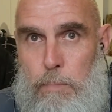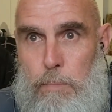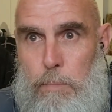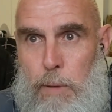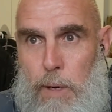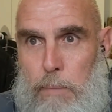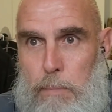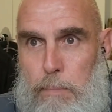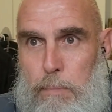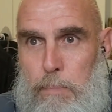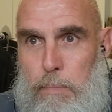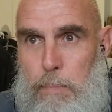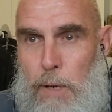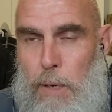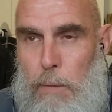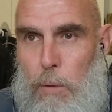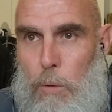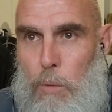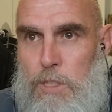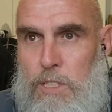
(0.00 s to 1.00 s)
But
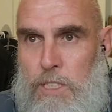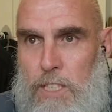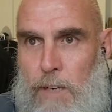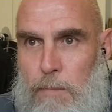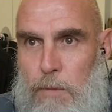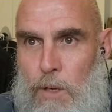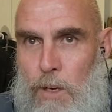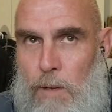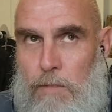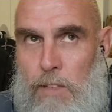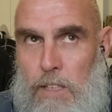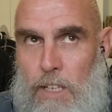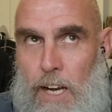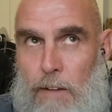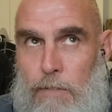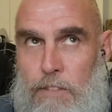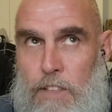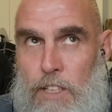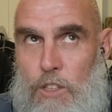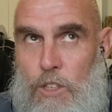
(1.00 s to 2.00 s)
people sometimes
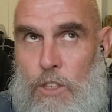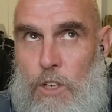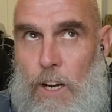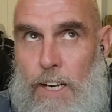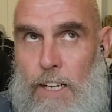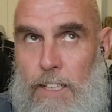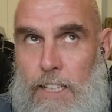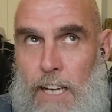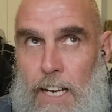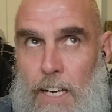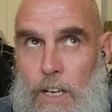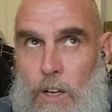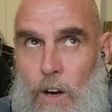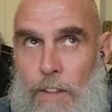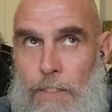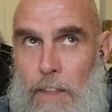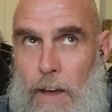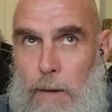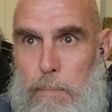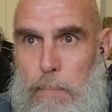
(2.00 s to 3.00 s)
love to try to take
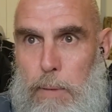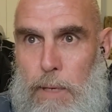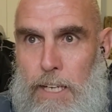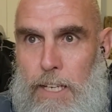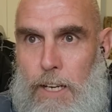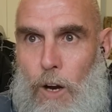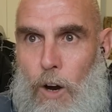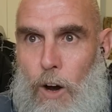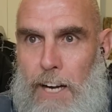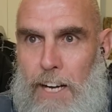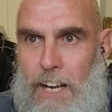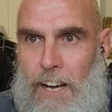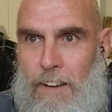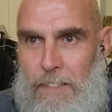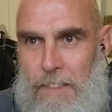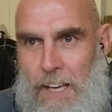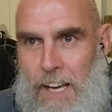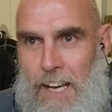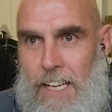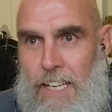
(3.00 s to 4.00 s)
on that big guy,
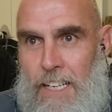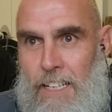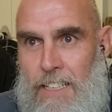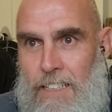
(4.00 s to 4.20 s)
don't they?